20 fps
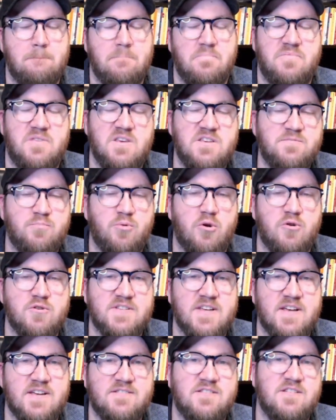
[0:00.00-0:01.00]
This
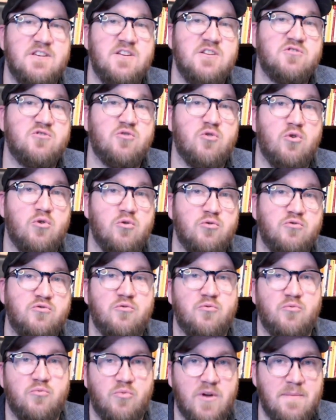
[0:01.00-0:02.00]
process is called
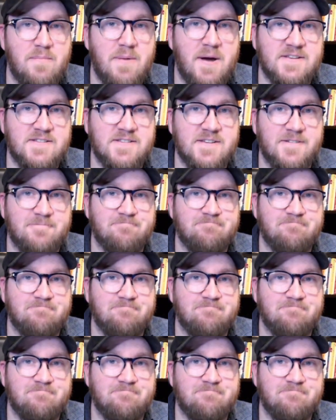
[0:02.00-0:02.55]
rebasing.